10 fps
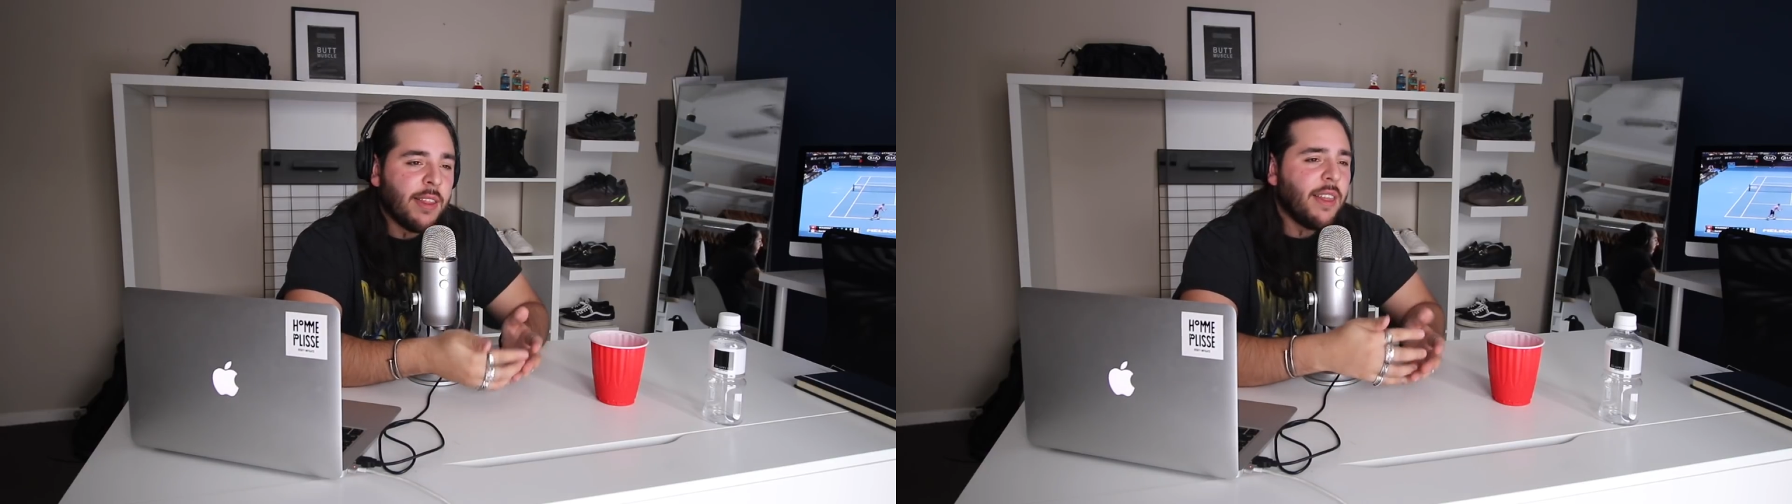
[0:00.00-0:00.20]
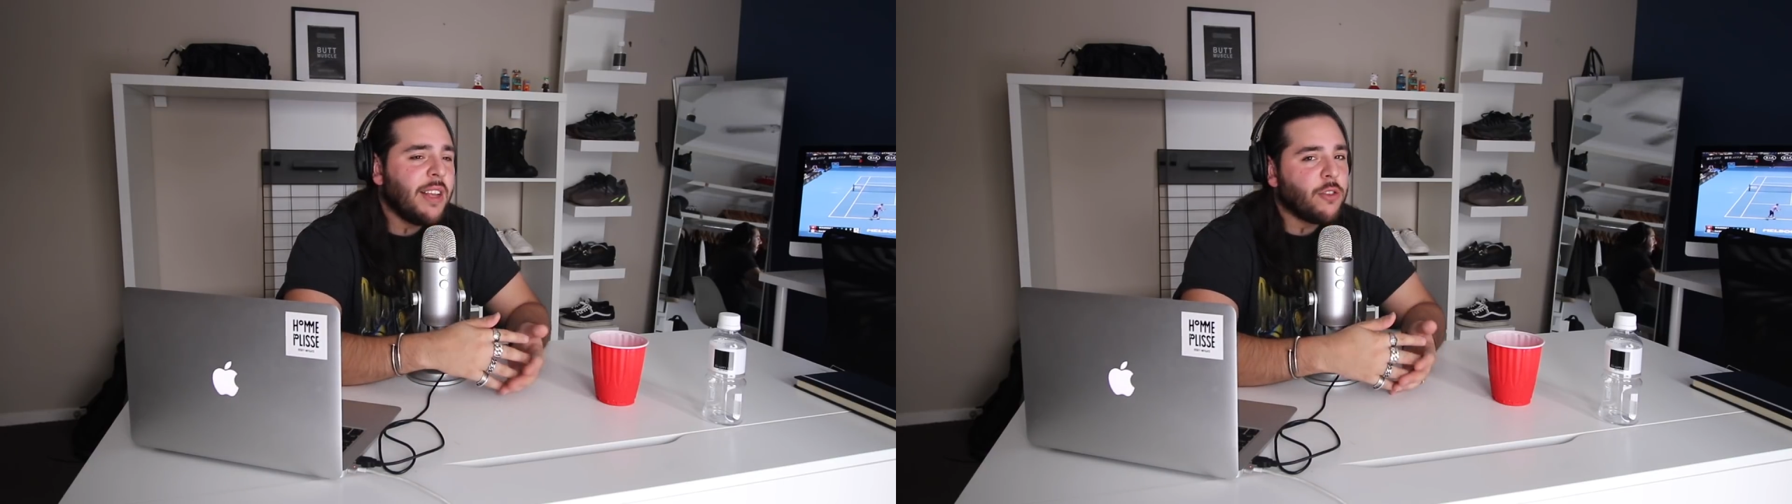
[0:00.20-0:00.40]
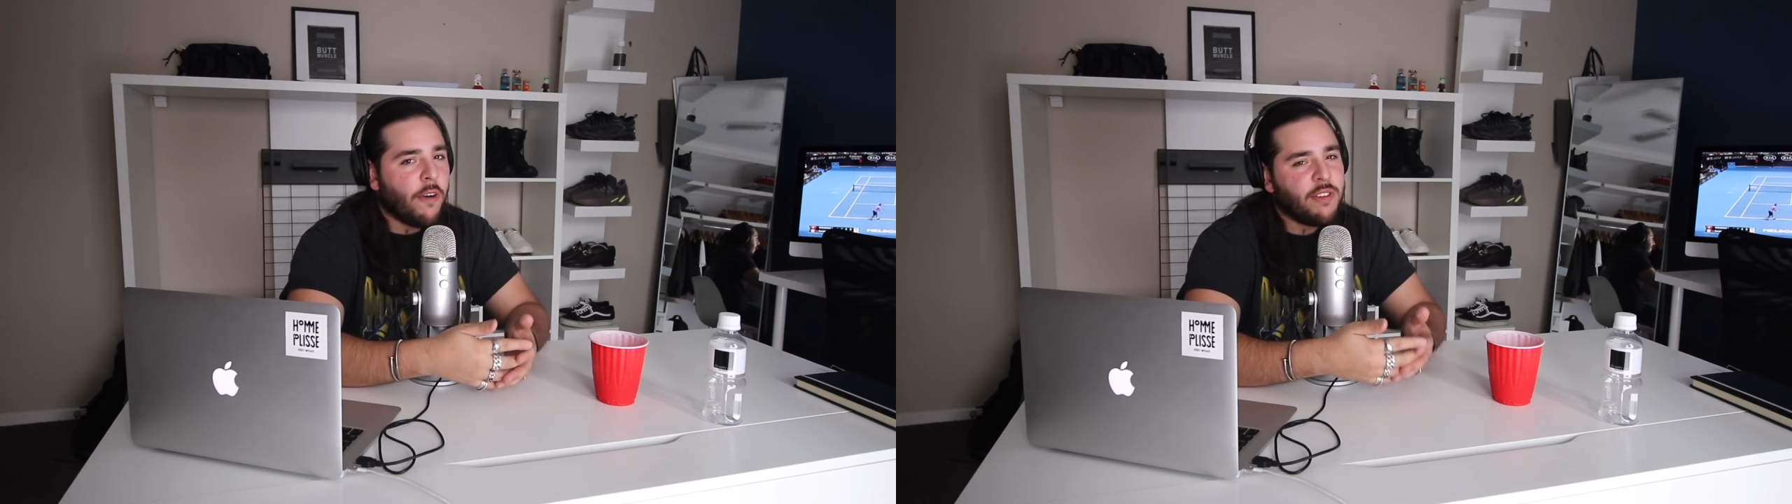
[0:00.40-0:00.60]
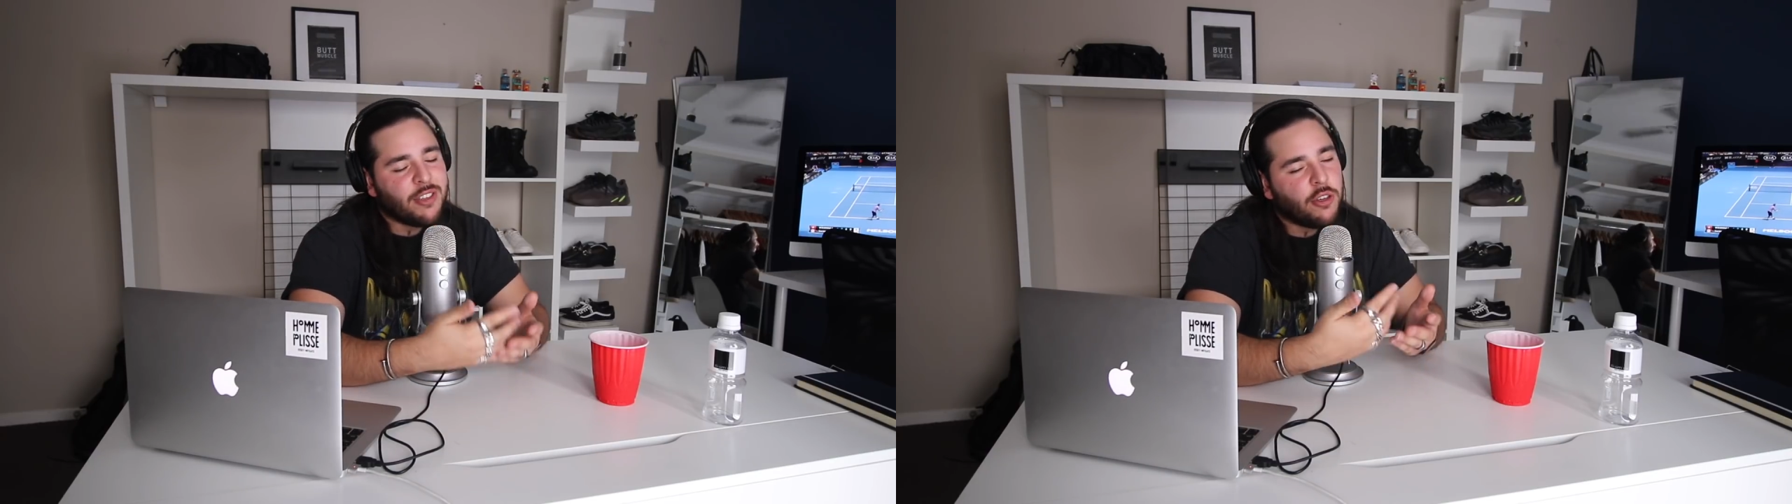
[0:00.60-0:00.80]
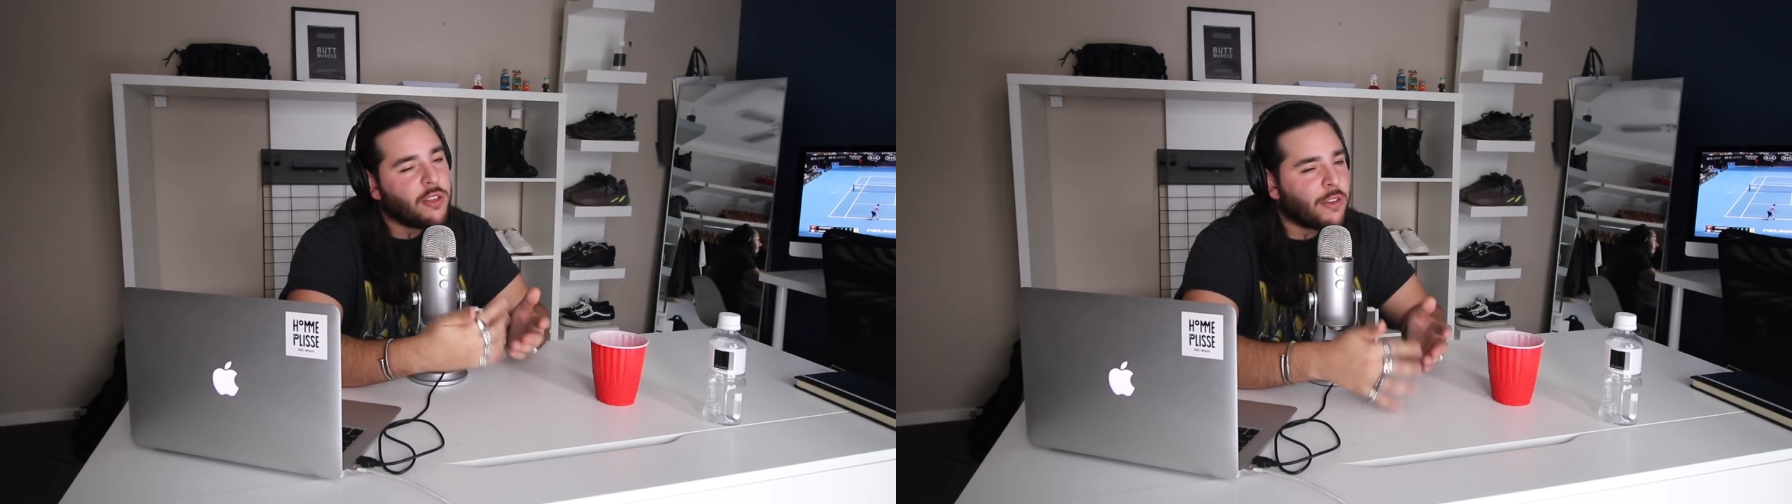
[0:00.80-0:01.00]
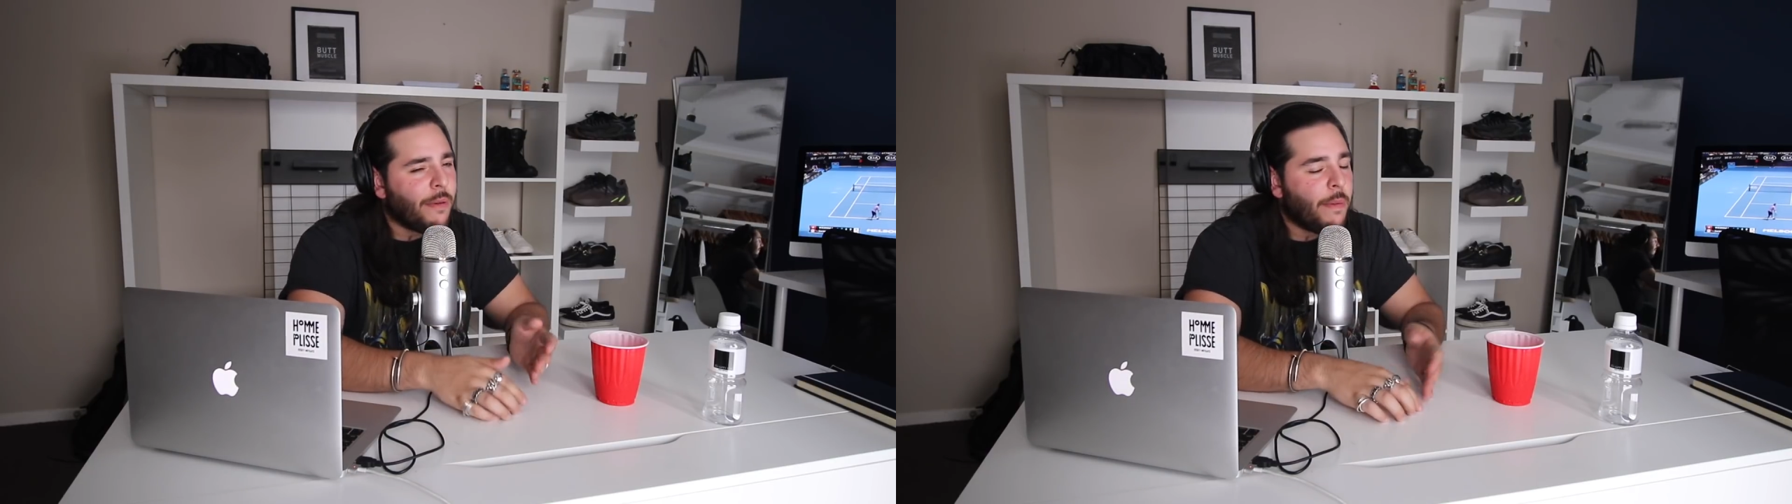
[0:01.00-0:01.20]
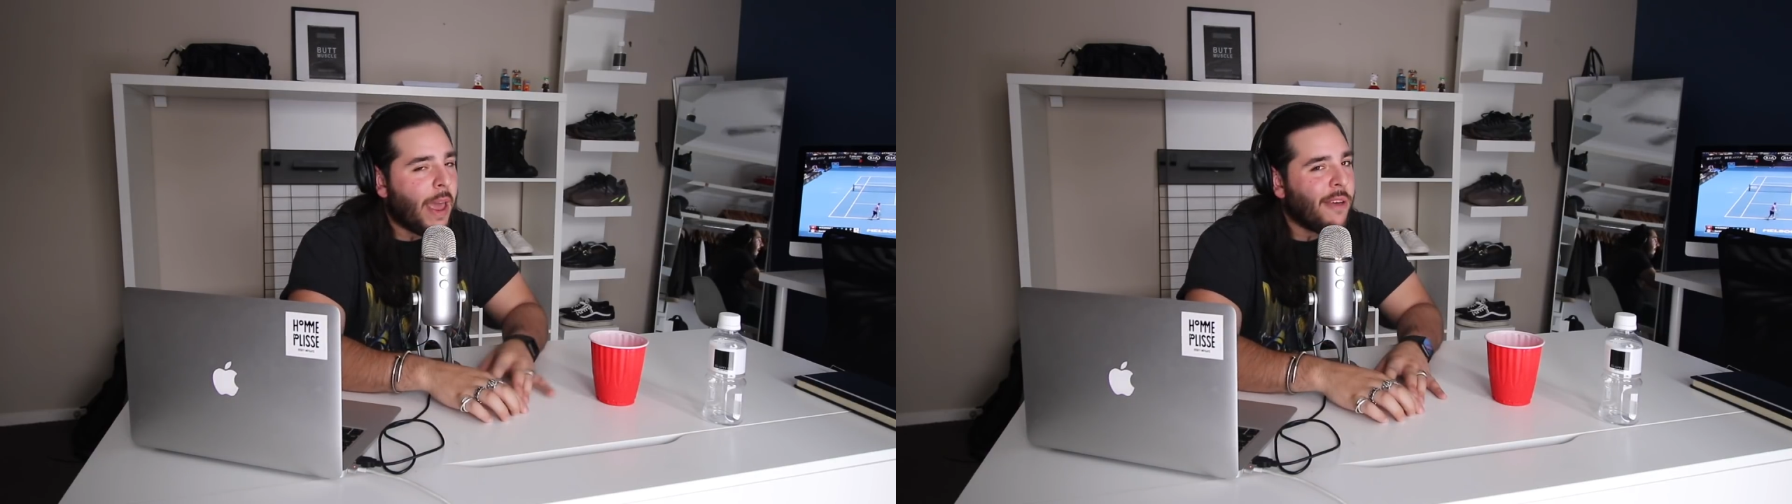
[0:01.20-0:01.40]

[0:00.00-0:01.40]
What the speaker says: Then there's obviously those type of